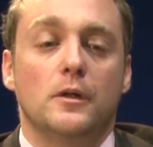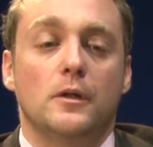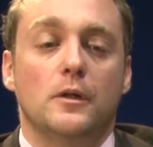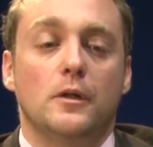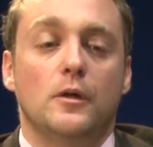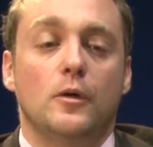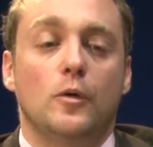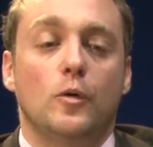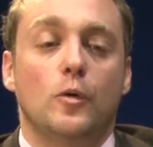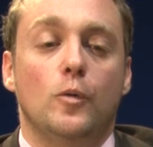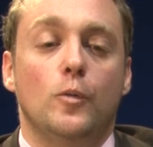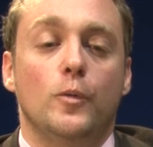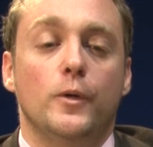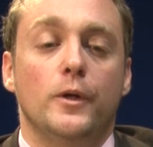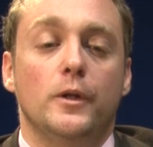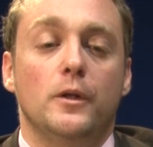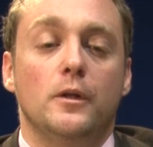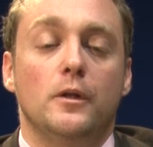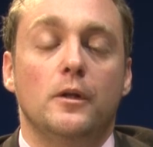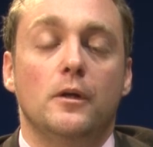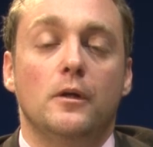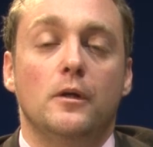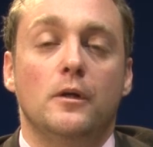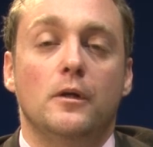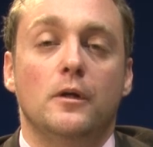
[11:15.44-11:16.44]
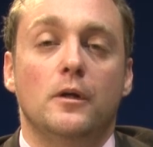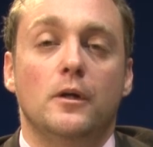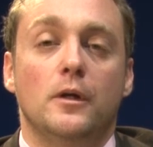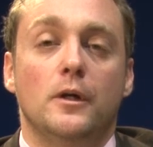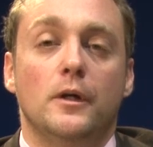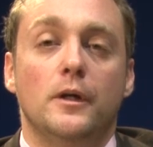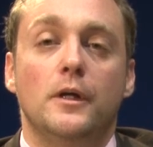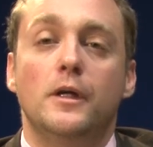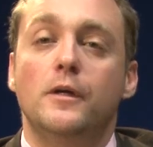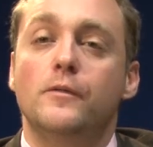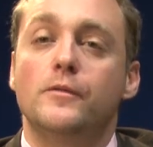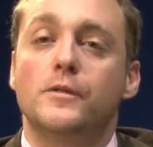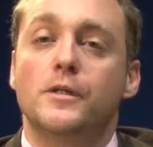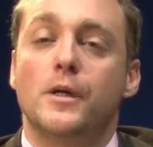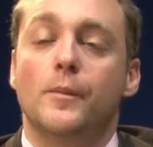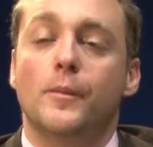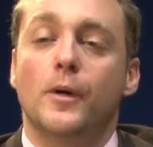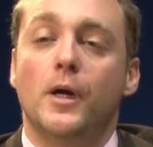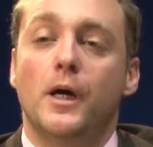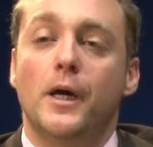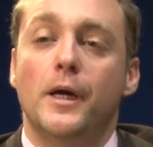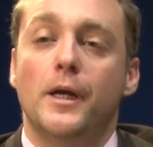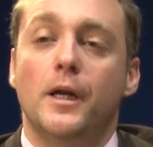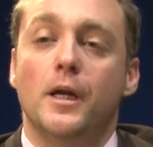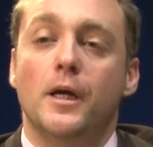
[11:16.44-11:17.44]
who will give some
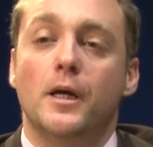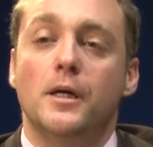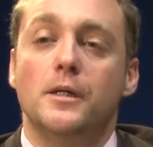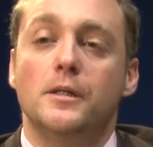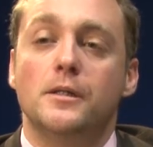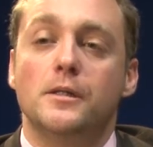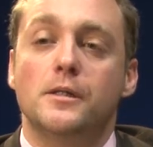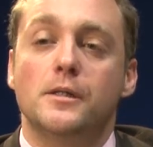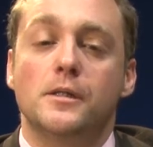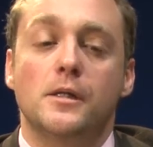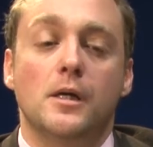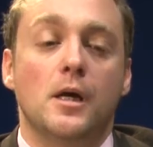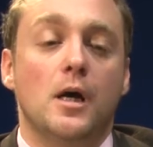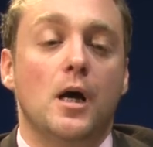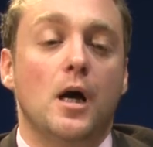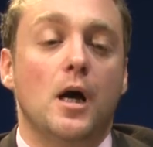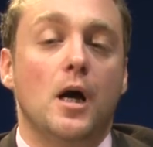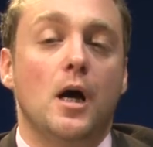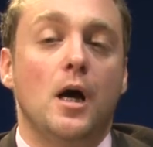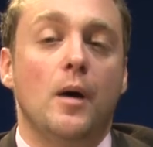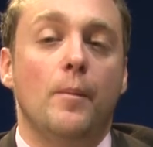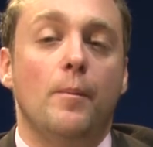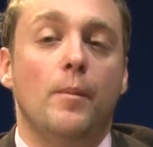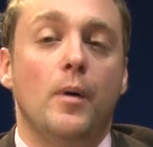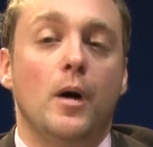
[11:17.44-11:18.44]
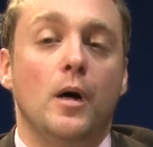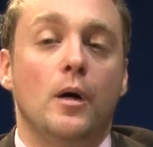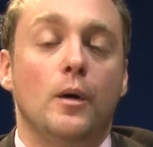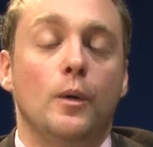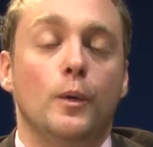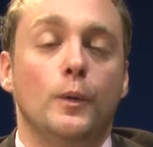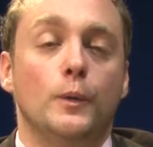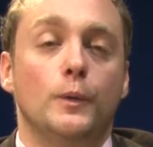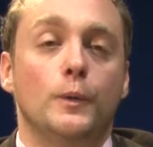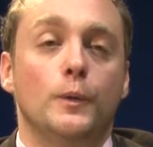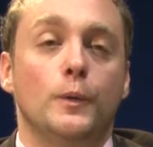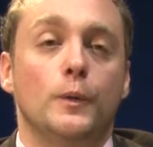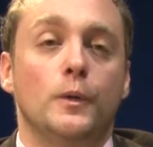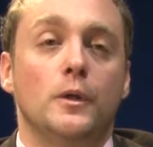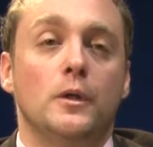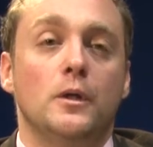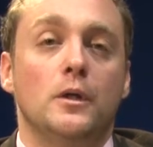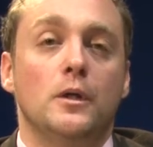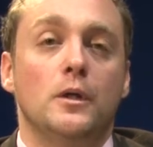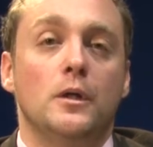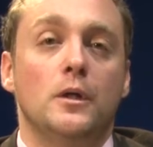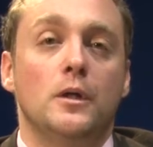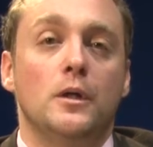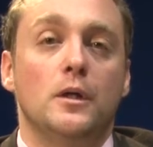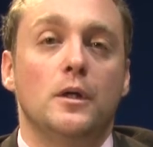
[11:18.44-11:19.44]
highlights about
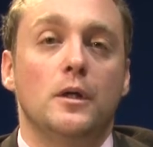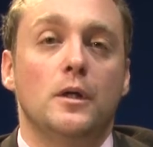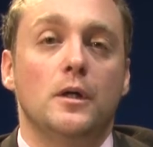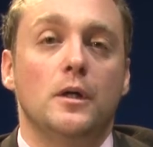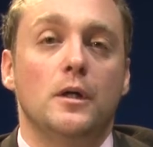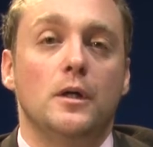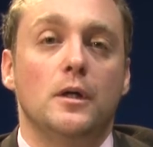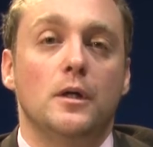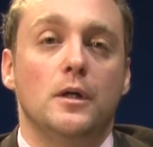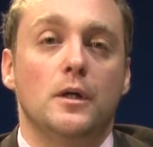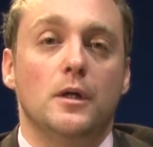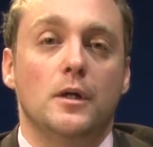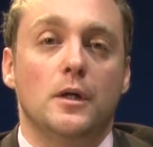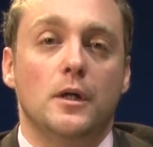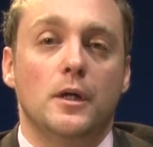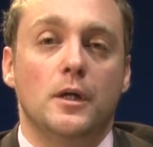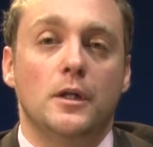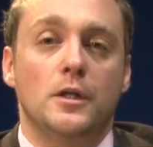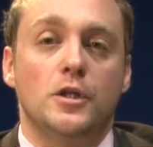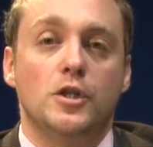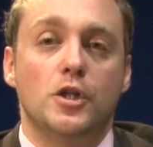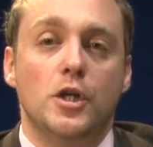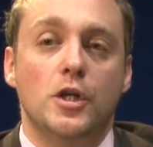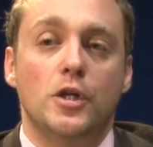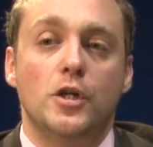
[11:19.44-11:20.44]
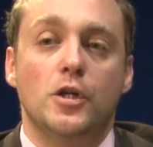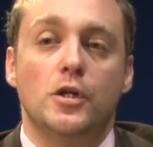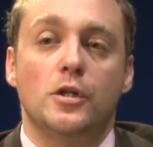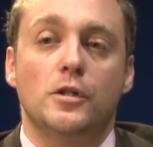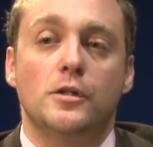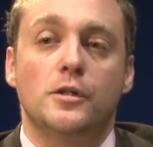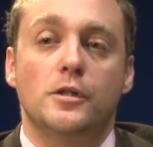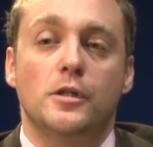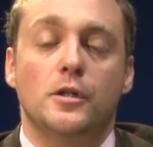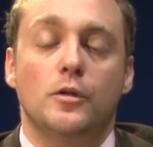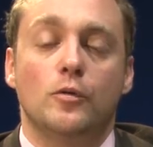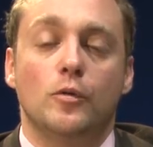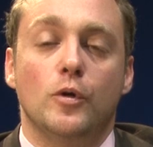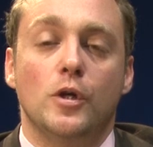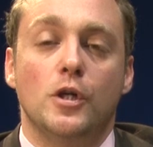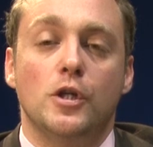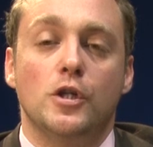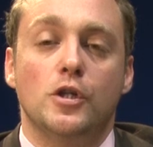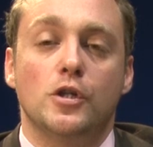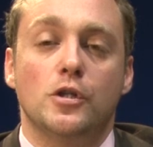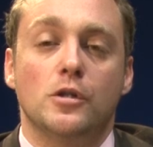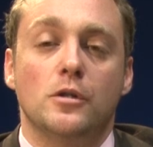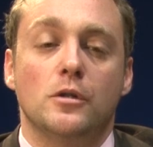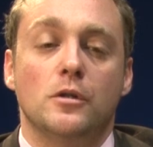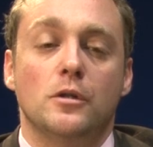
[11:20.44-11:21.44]
a general
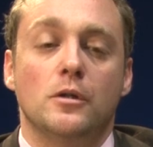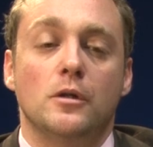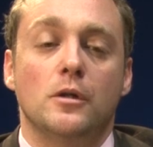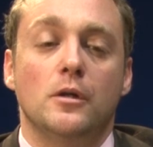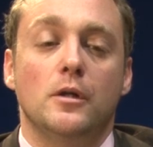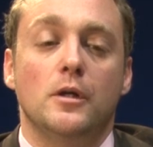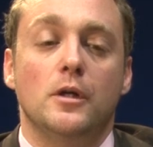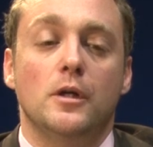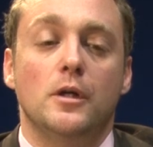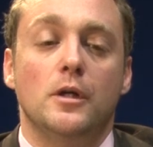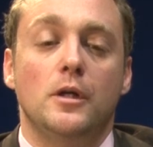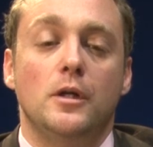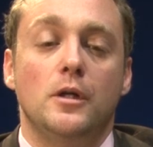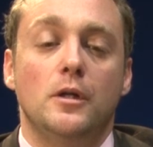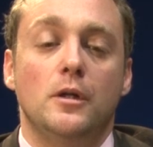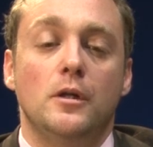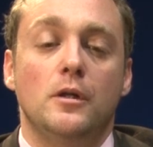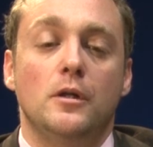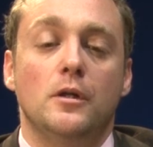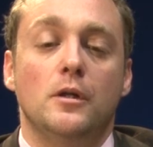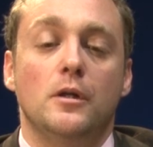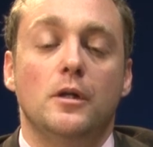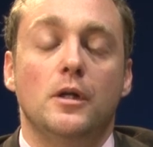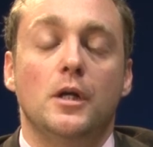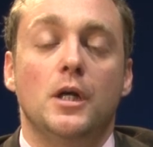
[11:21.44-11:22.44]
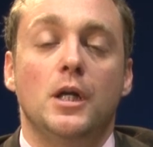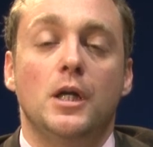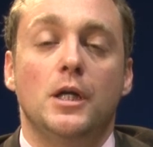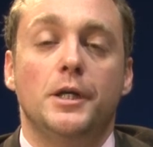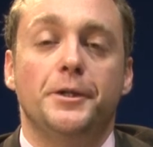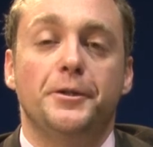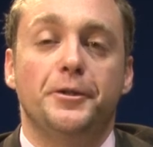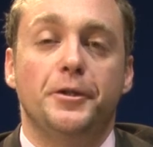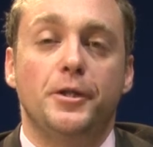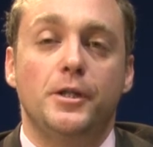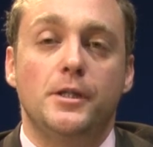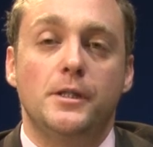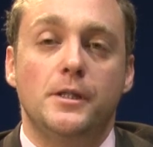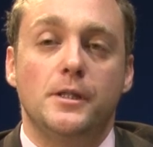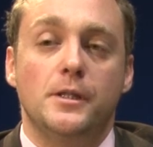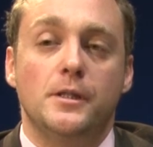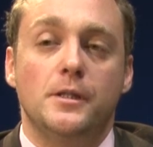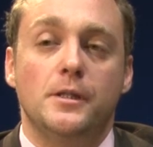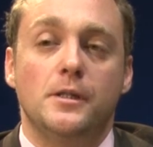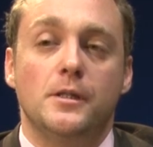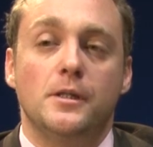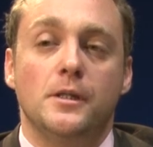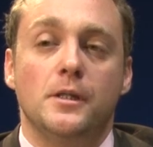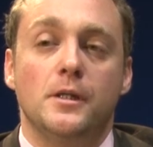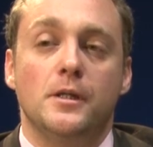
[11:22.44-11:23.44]
situation in
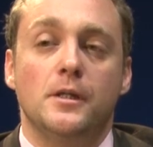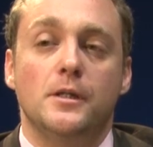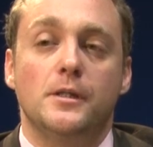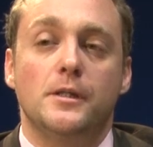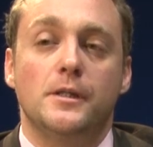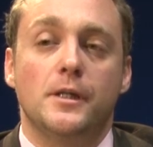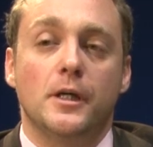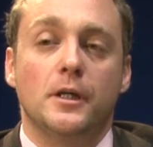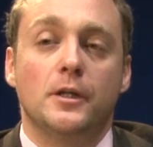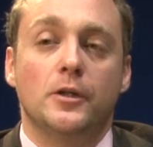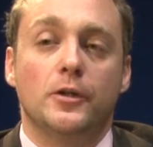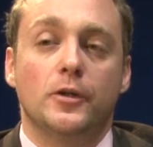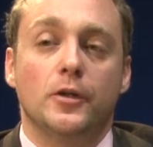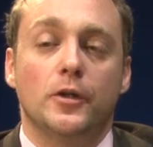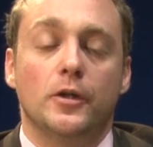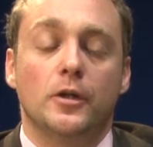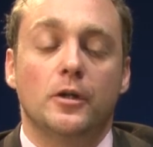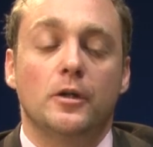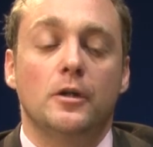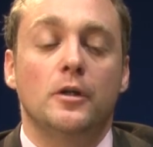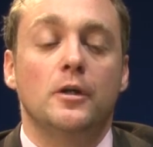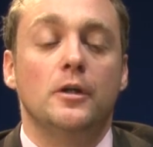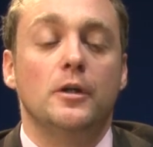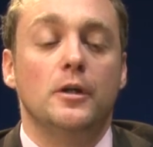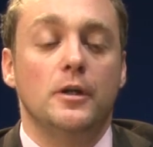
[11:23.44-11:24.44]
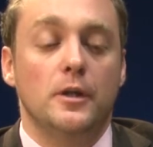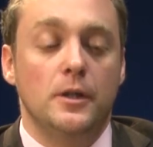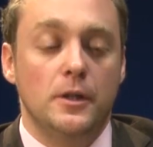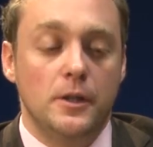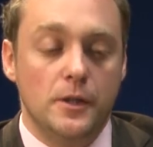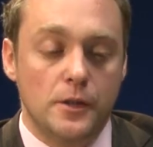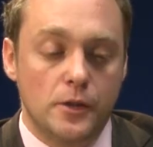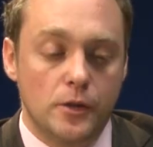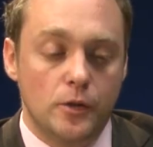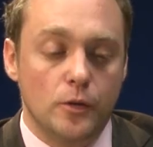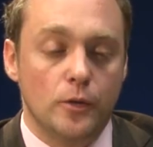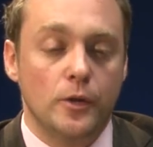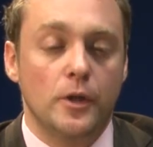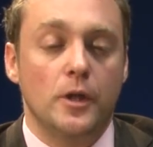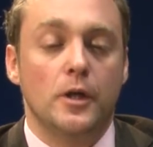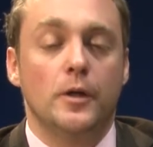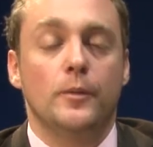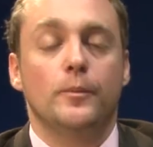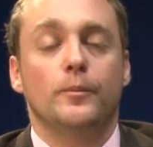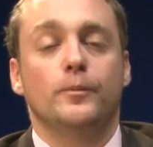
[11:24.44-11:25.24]
electricity sector in Estonia.